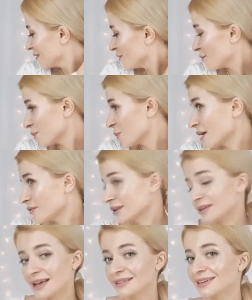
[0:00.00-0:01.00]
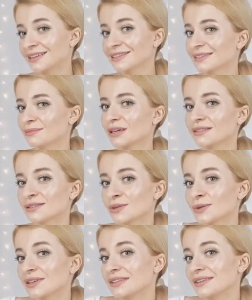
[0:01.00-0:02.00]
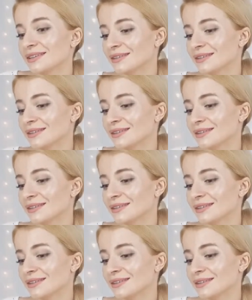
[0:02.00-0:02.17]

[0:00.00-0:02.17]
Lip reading: or wear it as it is because it's so easy.